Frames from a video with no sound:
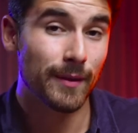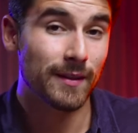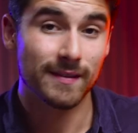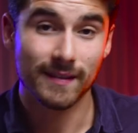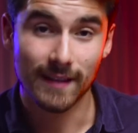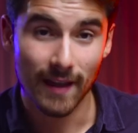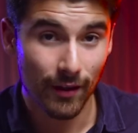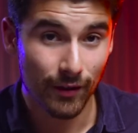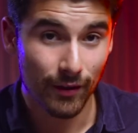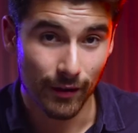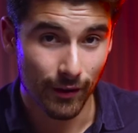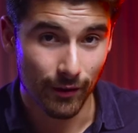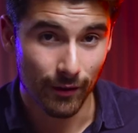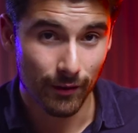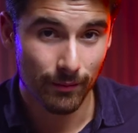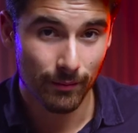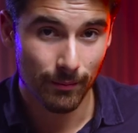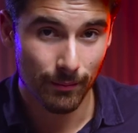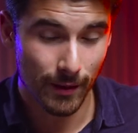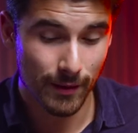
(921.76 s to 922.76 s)
be scared
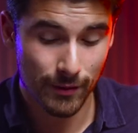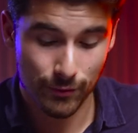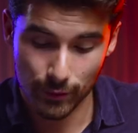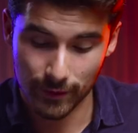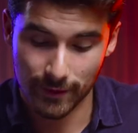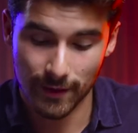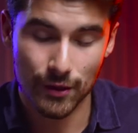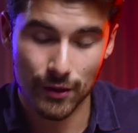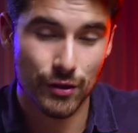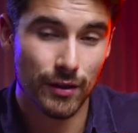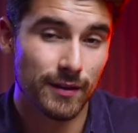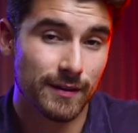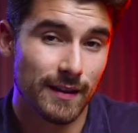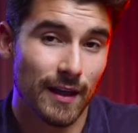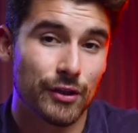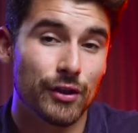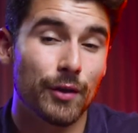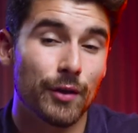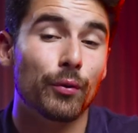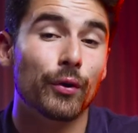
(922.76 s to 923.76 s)
here because retention is
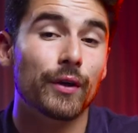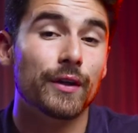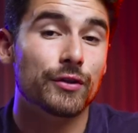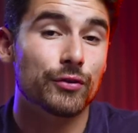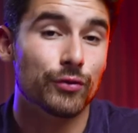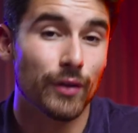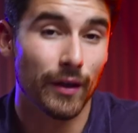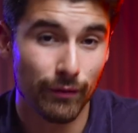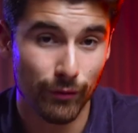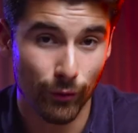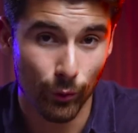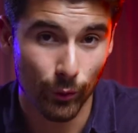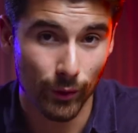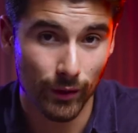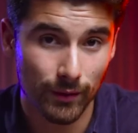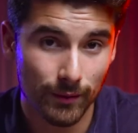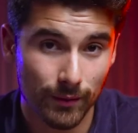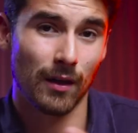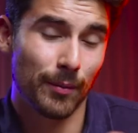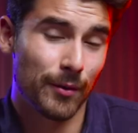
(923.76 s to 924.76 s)
actually pretty
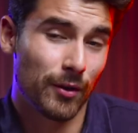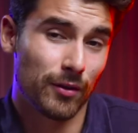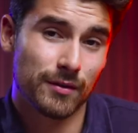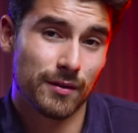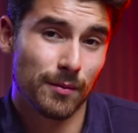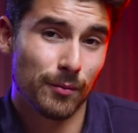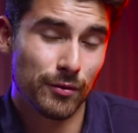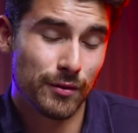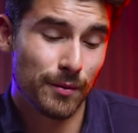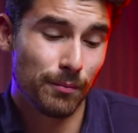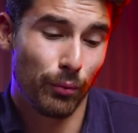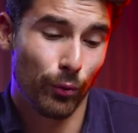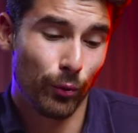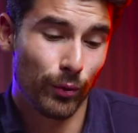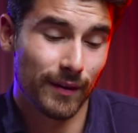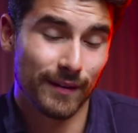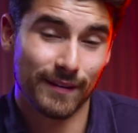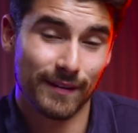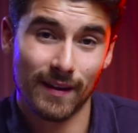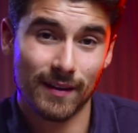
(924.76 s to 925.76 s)
straightforward. I'll be honest, the most
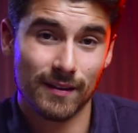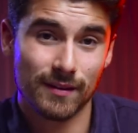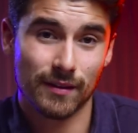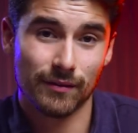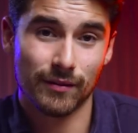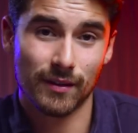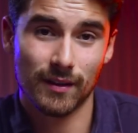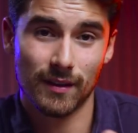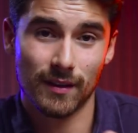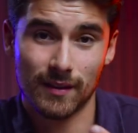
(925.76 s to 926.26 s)
important tenets of it